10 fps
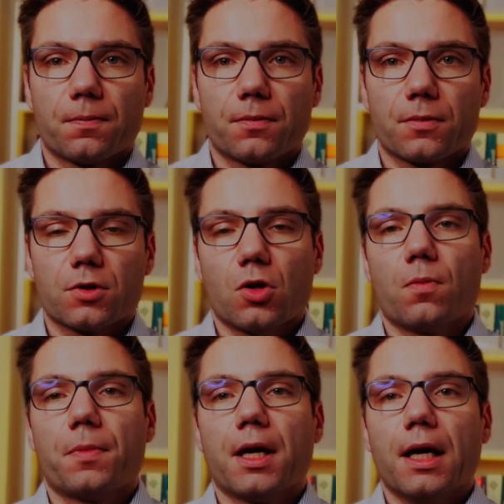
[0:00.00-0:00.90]
So
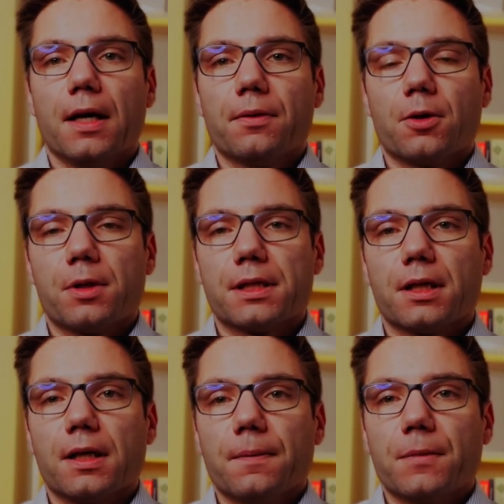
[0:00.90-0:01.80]
there is a
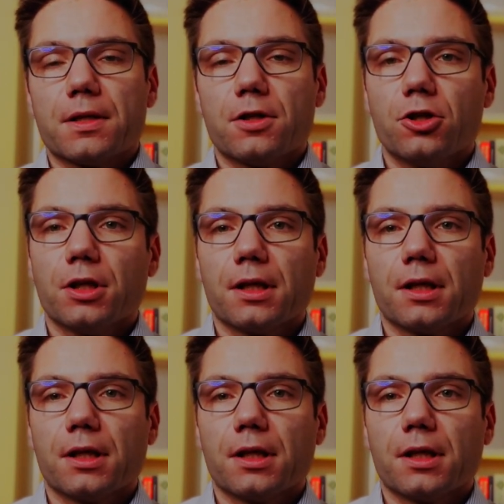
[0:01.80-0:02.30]
decision that